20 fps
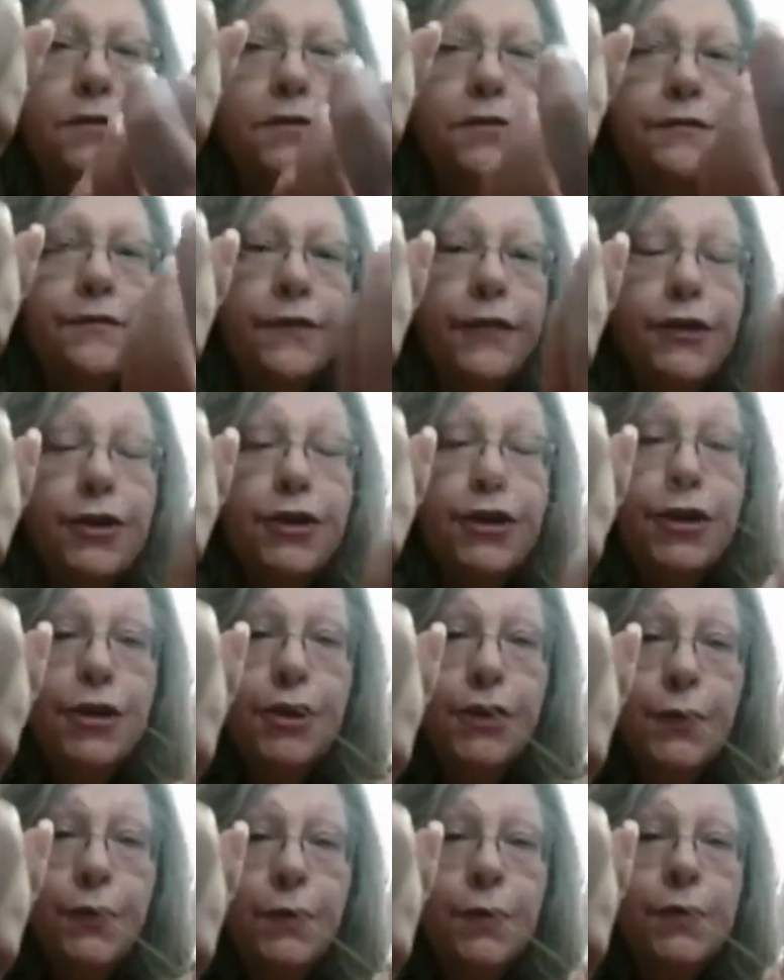for
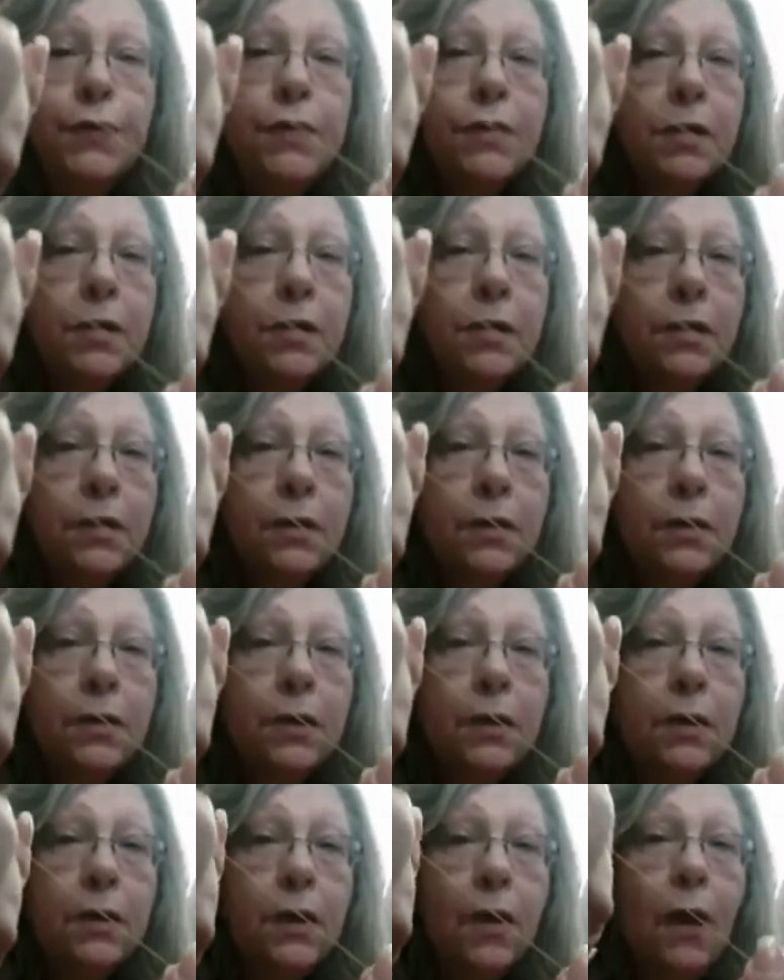shoes,
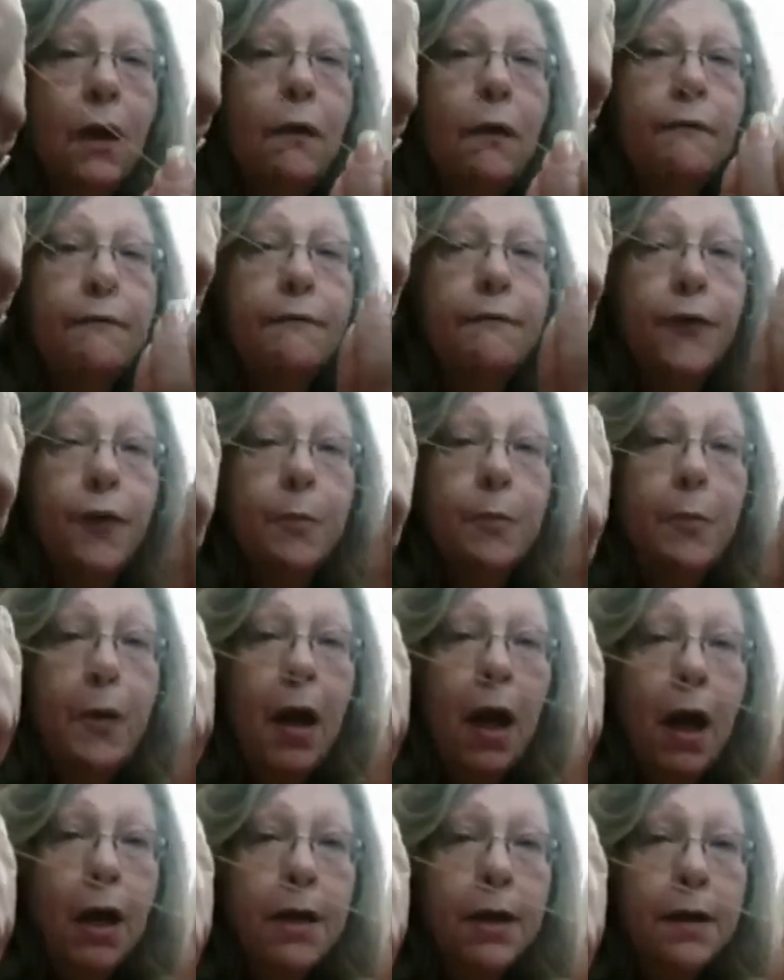for
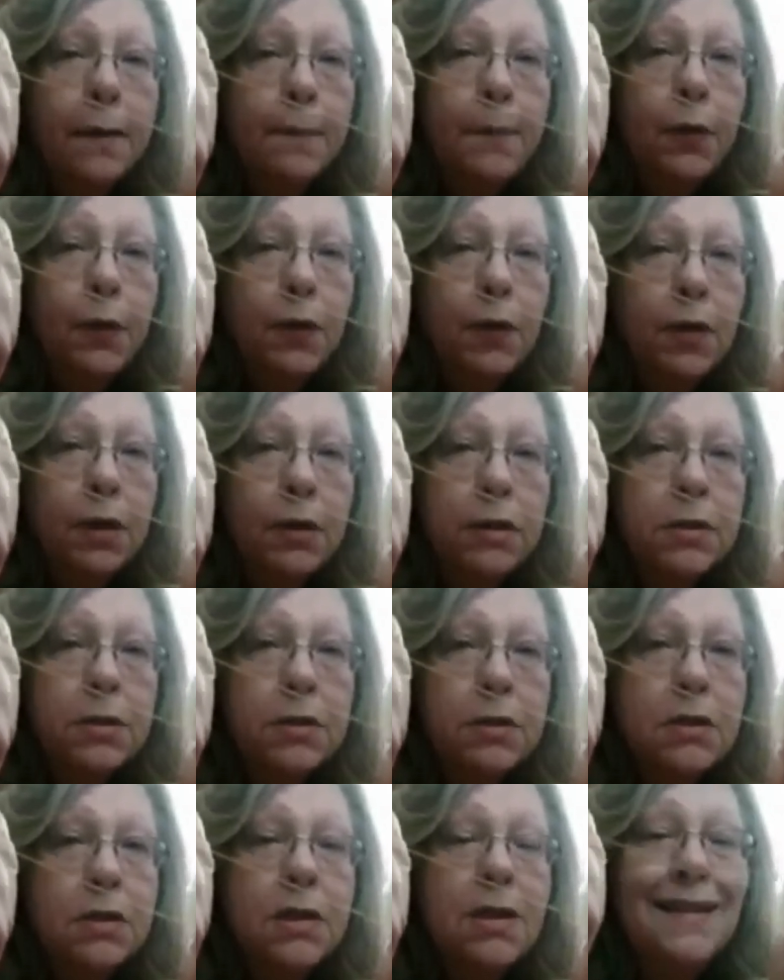
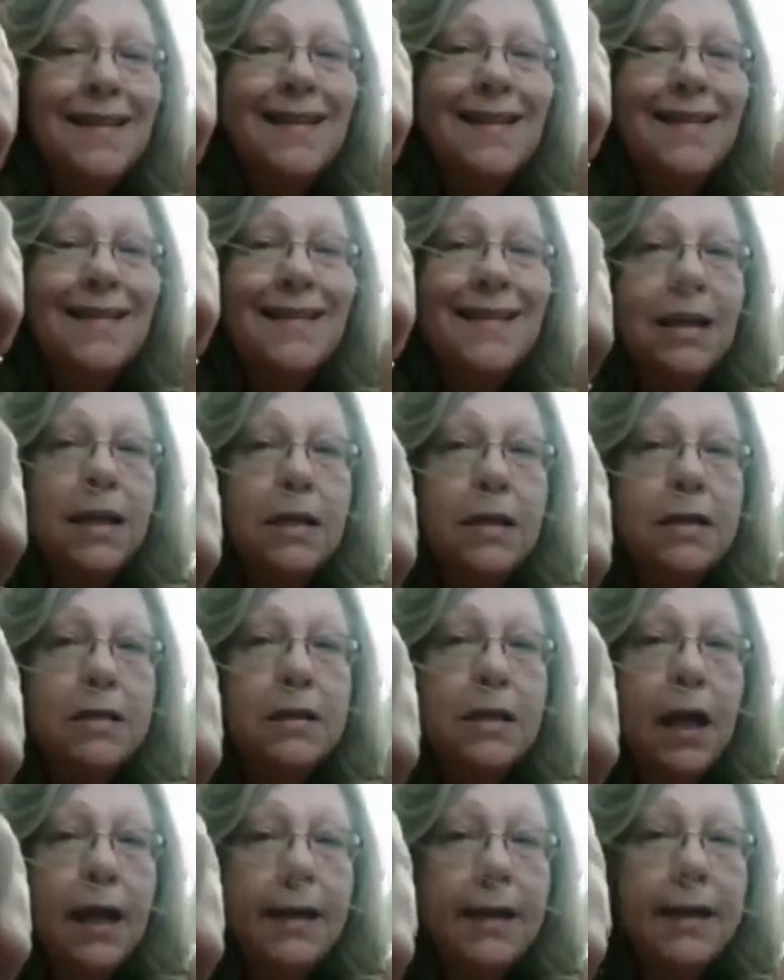pocketbooks,
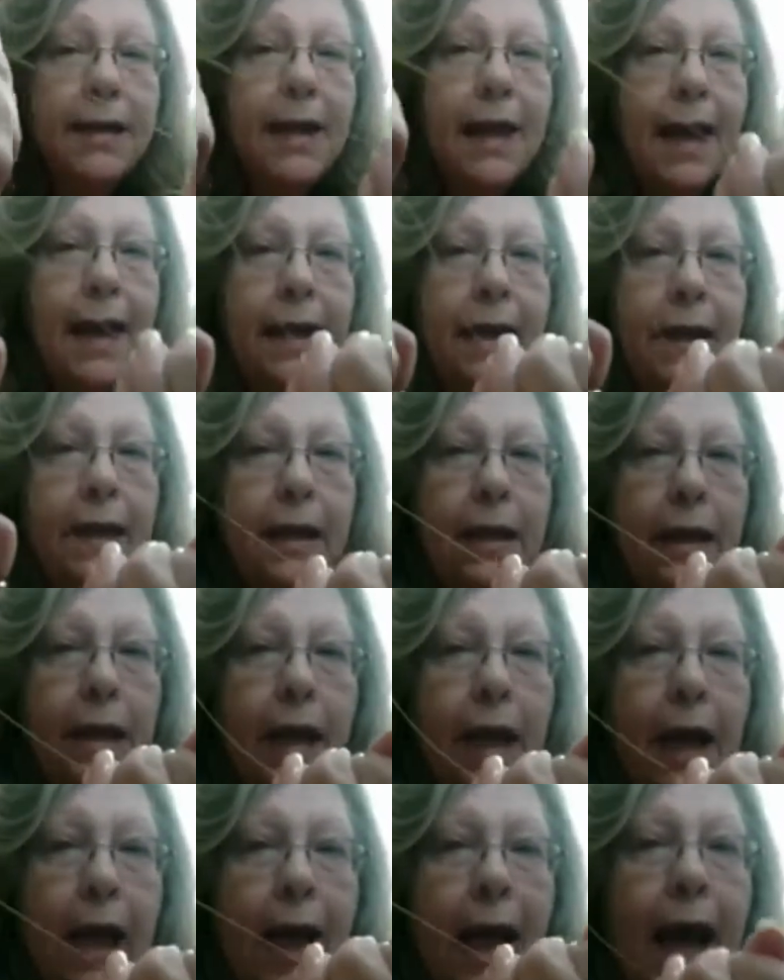things like that.
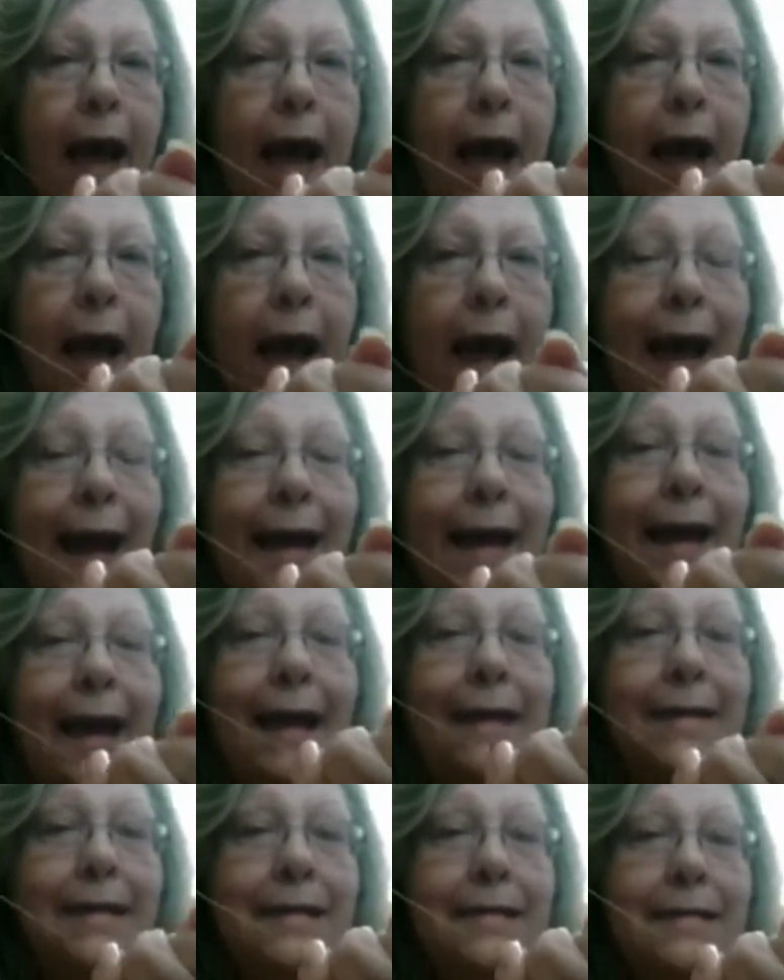I
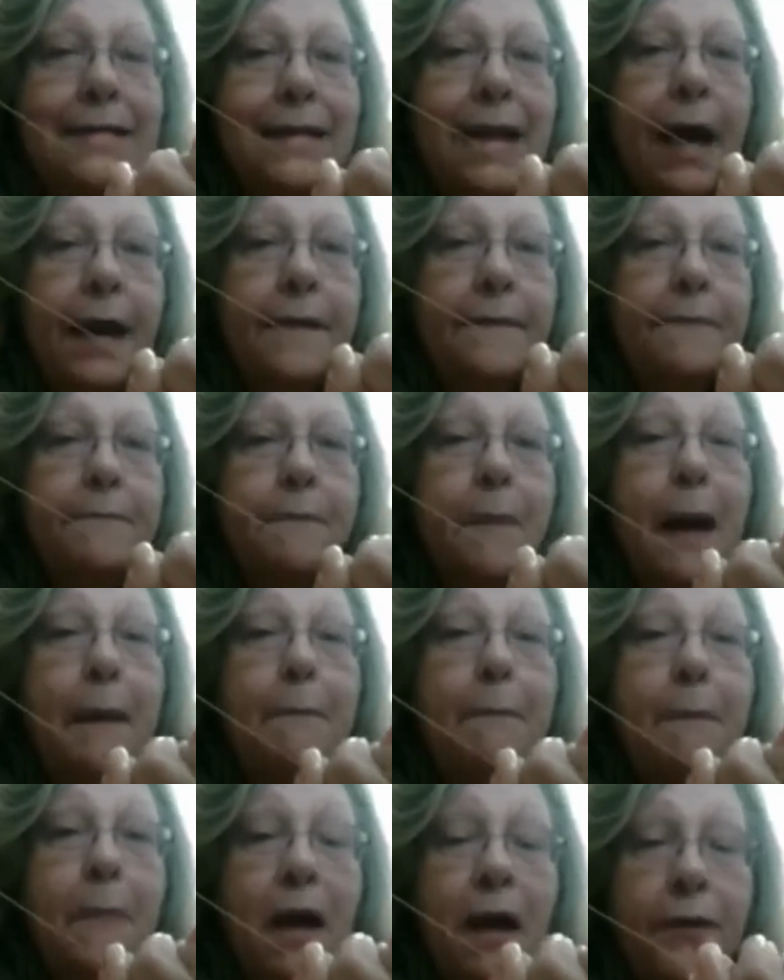got this out of my
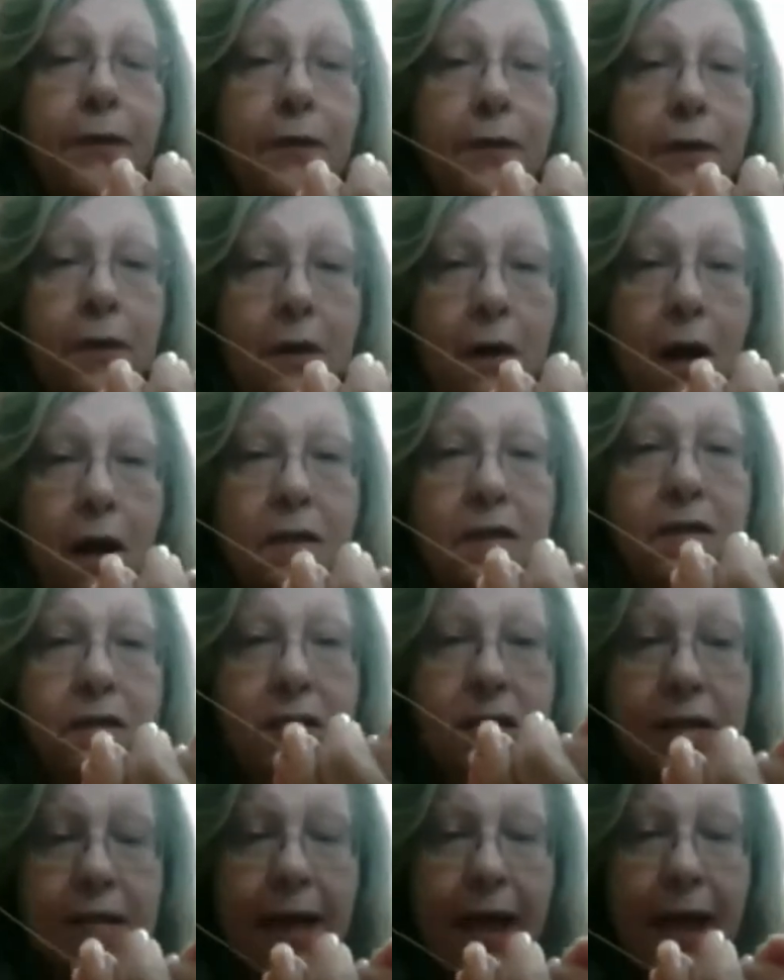mother-in-law's
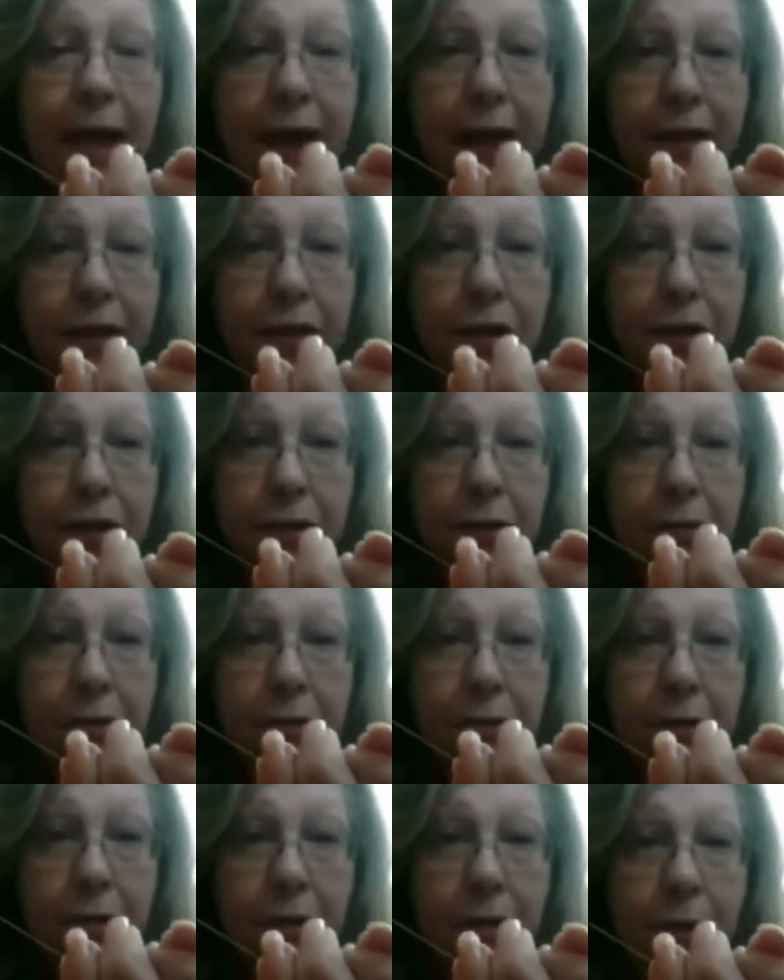stash
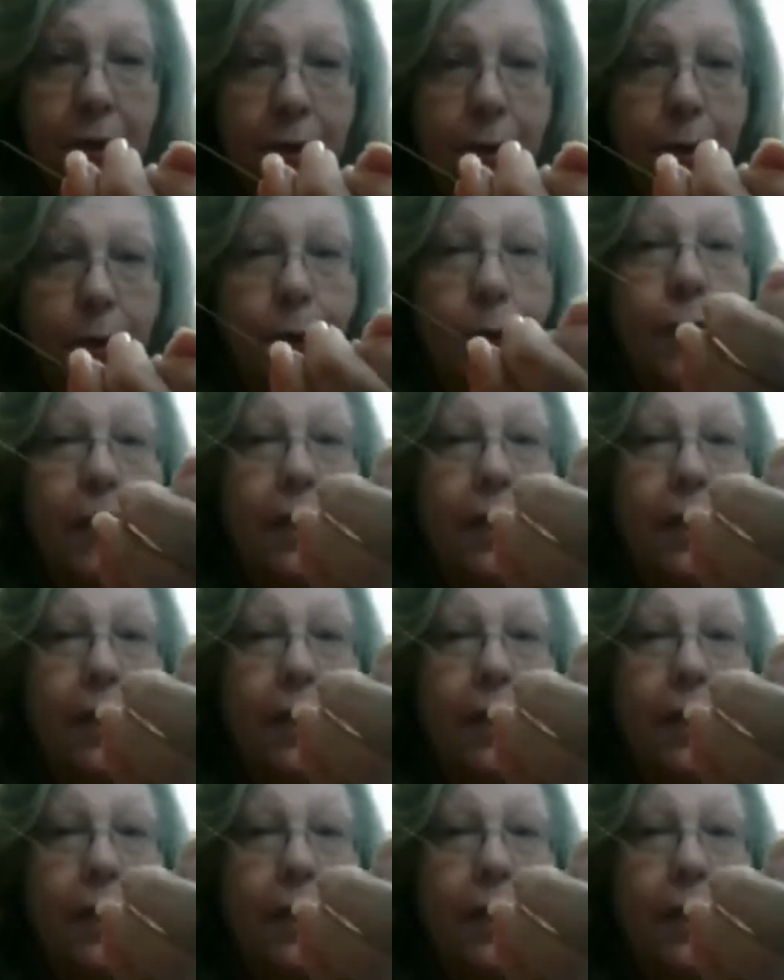when we